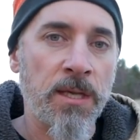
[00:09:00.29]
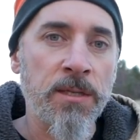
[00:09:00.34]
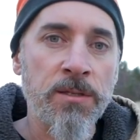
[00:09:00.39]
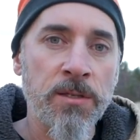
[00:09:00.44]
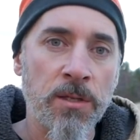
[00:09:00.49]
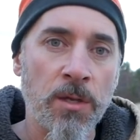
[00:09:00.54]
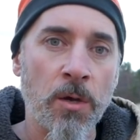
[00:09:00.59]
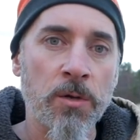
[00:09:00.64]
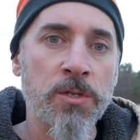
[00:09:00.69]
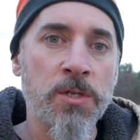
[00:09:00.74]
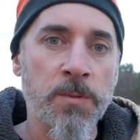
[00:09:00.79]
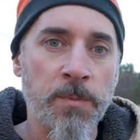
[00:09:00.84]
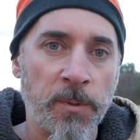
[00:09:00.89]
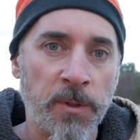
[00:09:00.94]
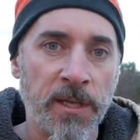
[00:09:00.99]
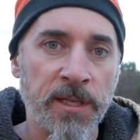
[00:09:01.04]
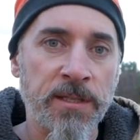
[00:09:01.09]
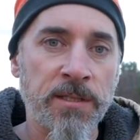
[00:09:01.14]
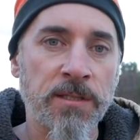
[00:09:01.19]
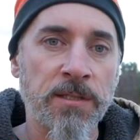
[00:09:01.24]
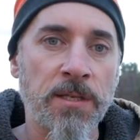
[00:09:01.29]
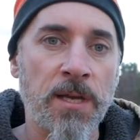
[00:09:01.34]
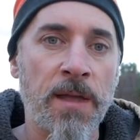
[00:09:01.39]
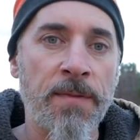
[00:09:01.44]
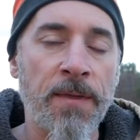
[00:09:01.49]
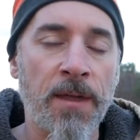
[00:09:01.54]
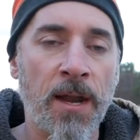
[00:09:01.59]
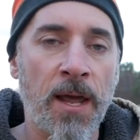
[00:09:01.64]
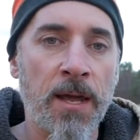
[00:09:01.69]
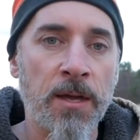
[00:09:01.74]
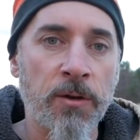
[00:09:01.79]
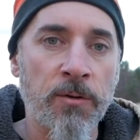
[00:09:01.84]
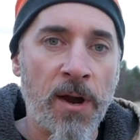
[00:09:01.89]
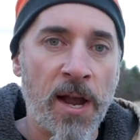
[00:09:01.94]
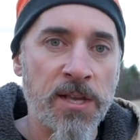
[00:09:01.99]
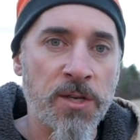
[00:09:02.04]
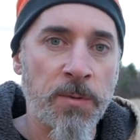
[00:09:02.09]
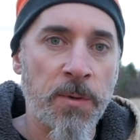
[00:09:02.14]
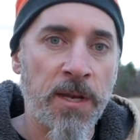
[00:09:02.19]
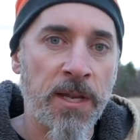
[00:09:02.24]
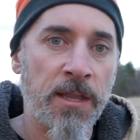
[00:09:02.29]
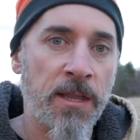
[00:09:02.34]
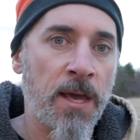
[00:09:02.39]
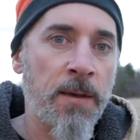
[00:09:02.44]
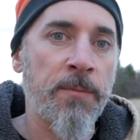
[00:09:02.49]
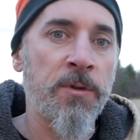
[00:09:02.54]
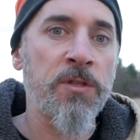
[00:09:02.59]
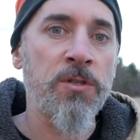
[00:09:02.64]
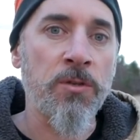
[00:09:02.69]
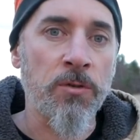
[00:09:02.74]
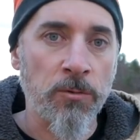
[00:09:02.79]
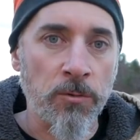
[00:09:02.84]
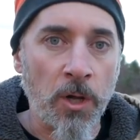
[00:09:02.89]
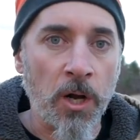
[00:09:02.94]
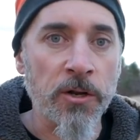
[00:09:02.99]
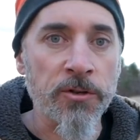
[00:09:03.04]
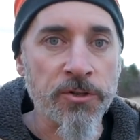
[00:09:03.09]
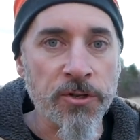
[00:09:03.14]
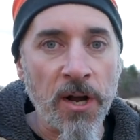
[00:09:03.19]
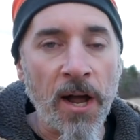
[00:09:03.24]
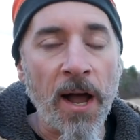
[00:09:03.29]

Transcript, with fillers: into those splits and then I graduated them into larger